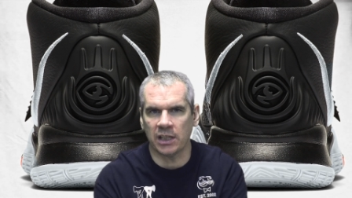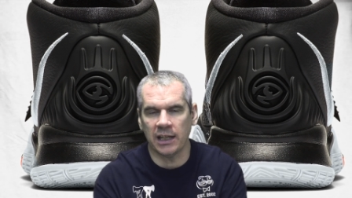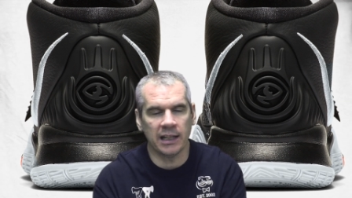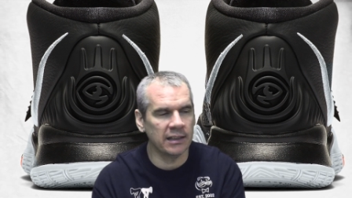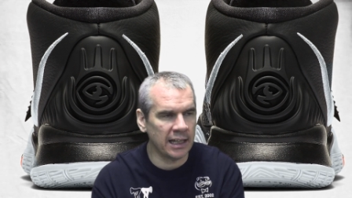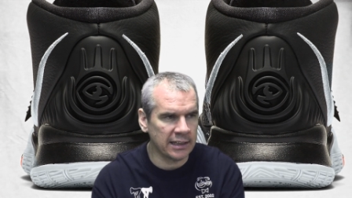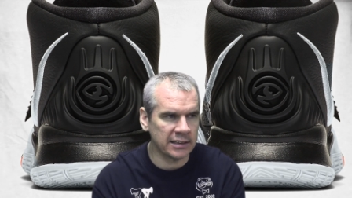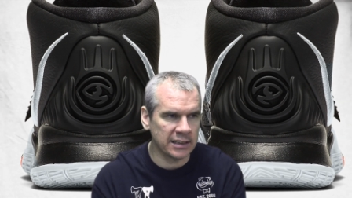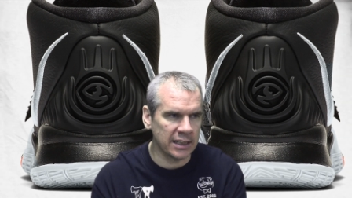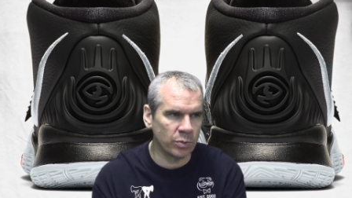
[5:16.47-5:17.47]
And uh, like I
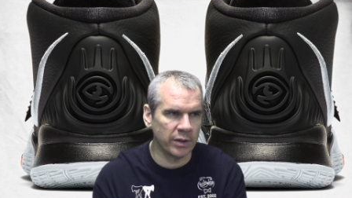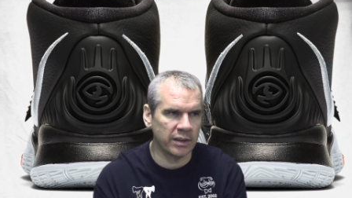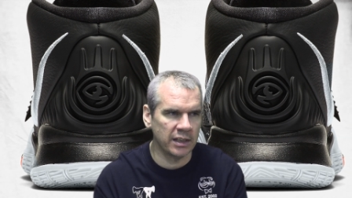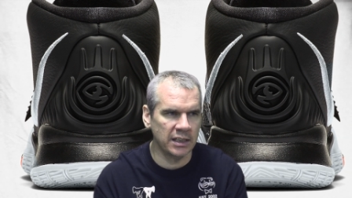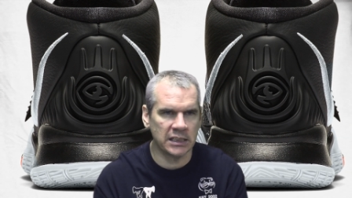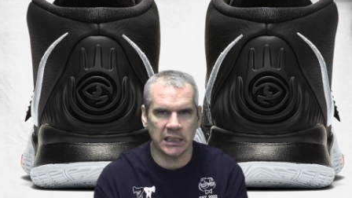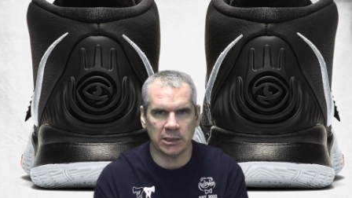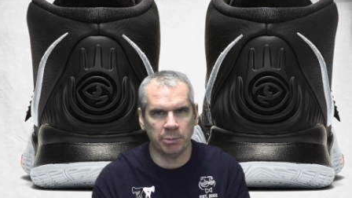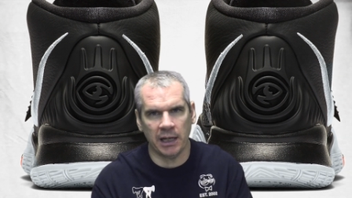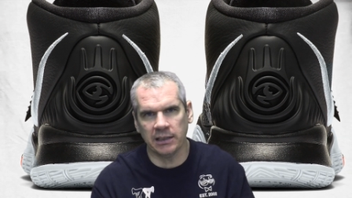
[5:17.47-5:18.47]
said, with the
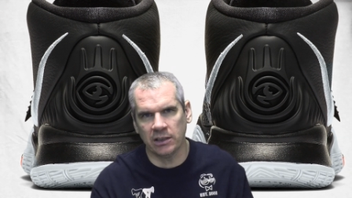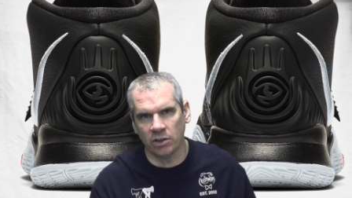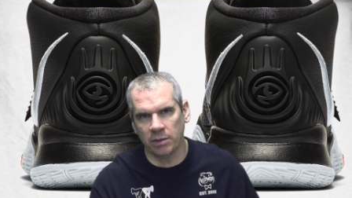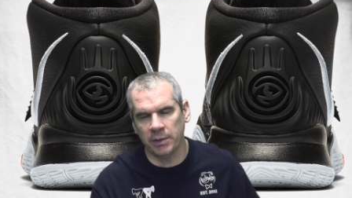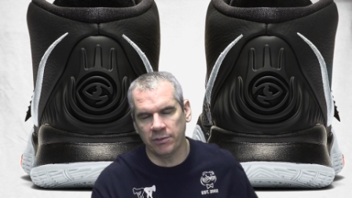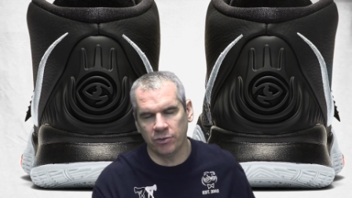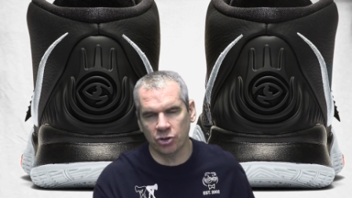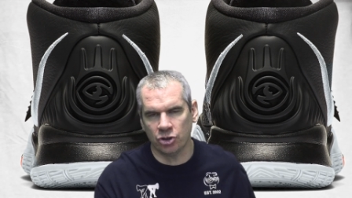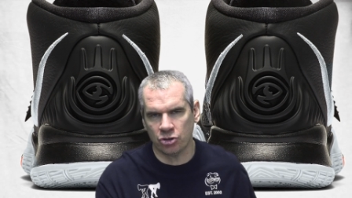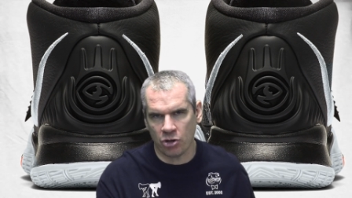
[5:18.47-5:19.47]
six branding on the midfoot
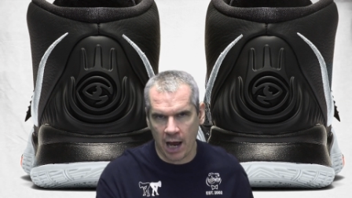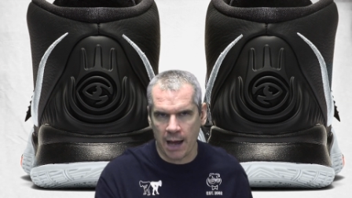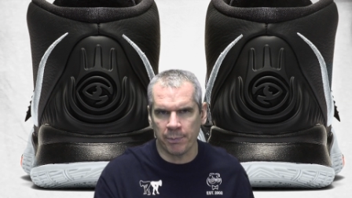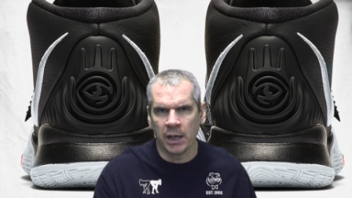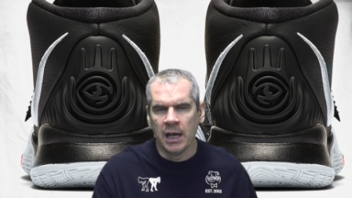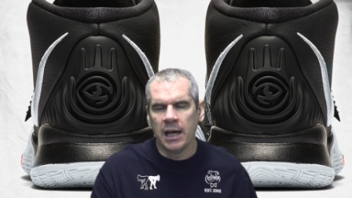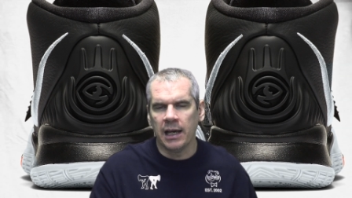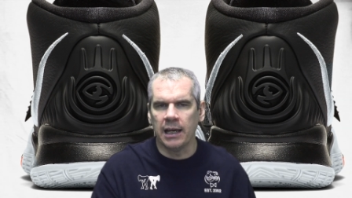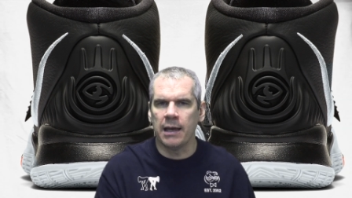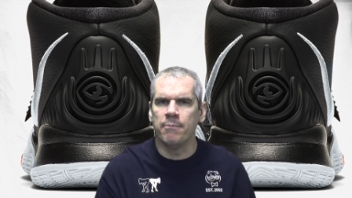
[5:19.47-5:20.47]
strap, uh, it